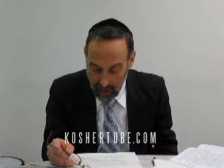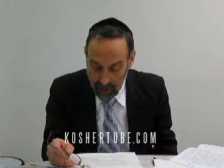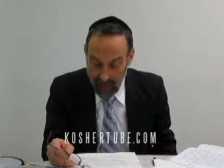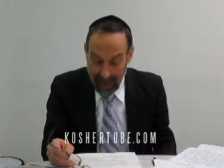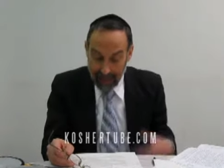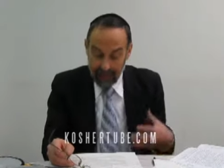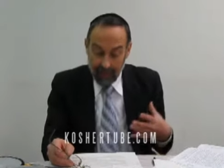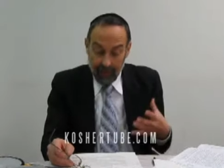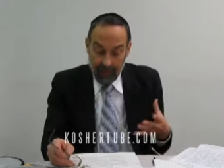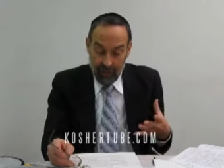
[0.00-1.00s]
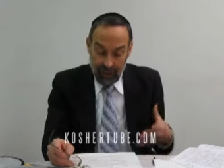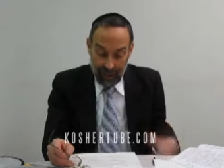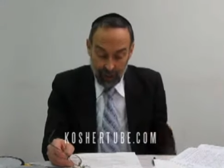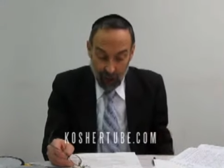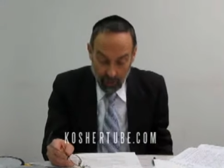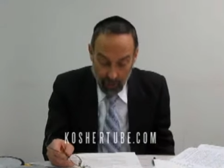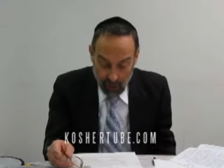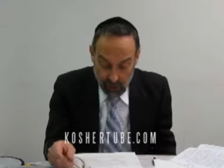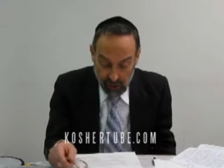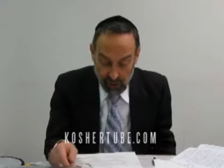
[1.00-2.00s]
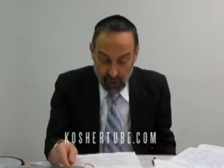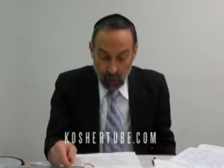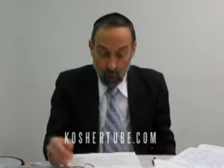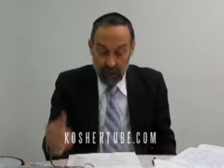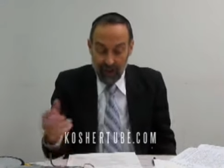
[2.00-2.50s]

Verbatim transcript: that the chalomos with